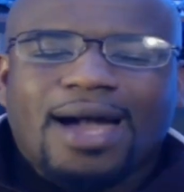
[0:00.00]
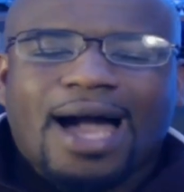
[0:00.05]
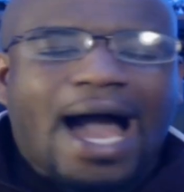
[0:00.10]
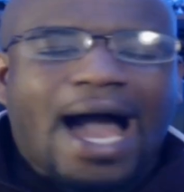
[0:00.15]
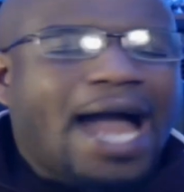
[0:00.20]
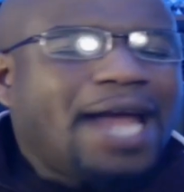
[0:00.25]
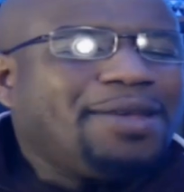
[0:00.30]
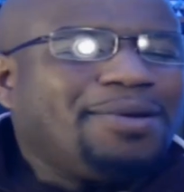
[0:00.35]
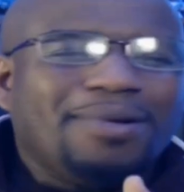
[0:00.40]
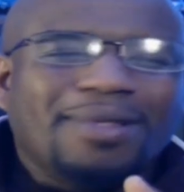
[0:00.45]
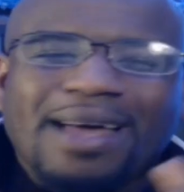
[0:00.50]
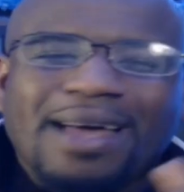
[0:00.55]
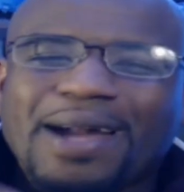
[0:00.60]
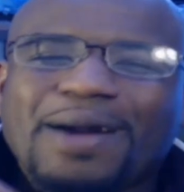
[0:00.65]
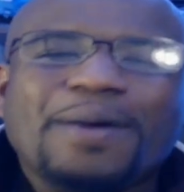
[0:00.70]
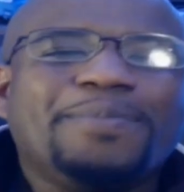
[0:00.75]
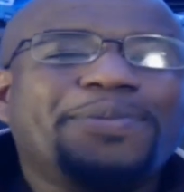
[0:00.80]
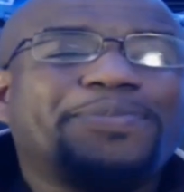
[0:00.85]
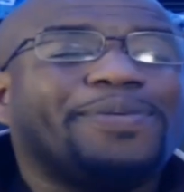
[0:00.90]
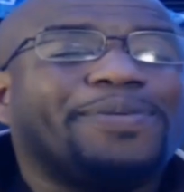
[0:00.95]
I don't
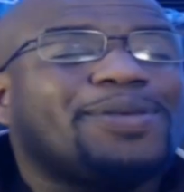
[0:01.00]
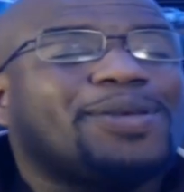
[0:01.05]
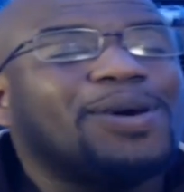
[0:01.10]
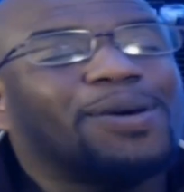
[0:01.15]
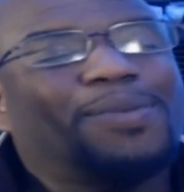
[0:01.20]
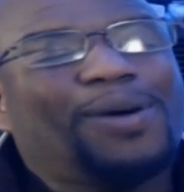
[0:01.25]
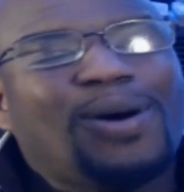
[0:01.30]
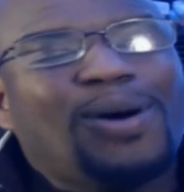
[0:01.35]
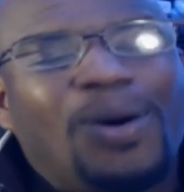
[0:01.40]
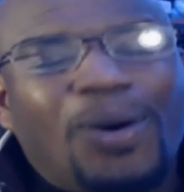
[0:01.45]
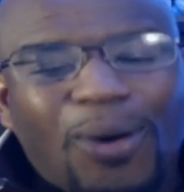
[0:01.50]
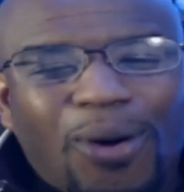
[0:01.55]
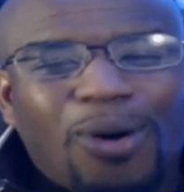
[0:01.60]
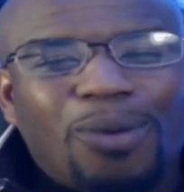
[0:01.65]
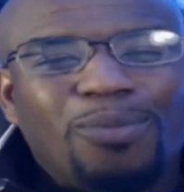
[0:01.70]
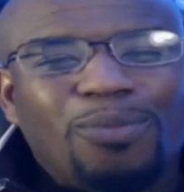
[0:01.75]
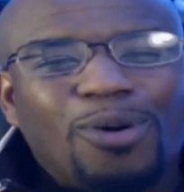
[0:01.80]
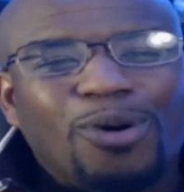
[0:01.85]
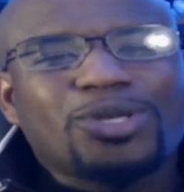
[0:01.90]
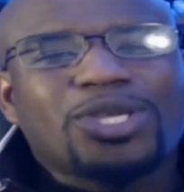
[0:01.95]
like when people talk about
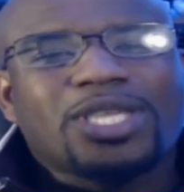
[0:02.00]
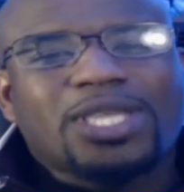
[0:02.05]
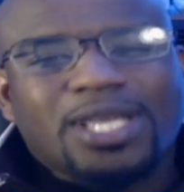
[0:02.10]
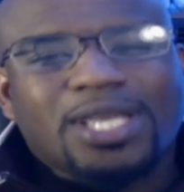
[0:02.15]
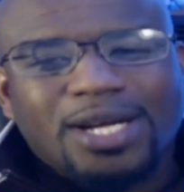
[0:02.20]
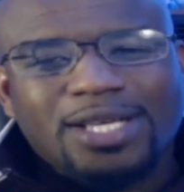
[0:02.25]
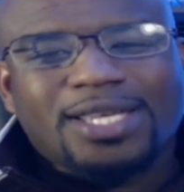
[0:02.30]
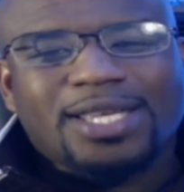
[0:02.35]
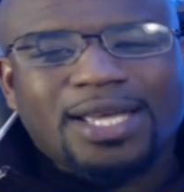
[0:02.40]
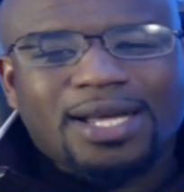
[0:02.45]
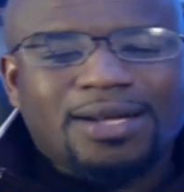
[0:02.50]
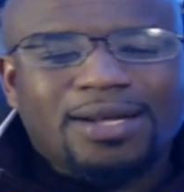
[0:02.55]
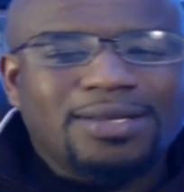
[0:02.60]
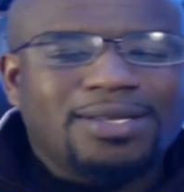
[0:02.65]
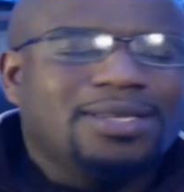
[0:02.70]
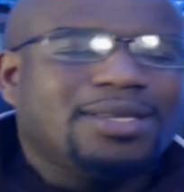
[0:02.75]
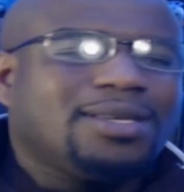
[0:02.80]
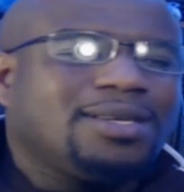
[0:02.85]
almost touchdowns.